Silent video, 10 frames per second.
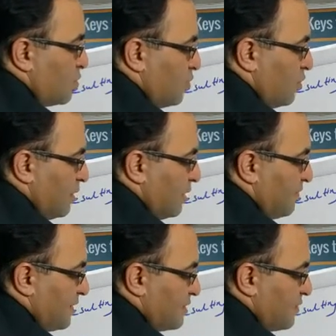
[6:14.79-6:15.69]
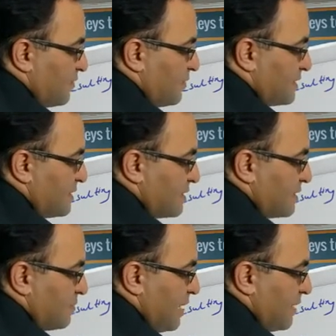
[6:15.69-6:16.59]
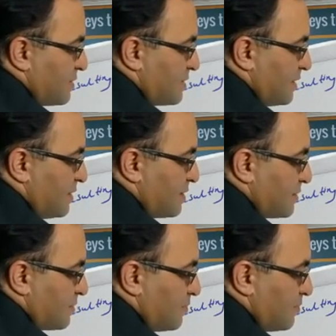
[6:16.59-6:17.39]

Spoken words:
Goal of achieving 60 pounds, yes?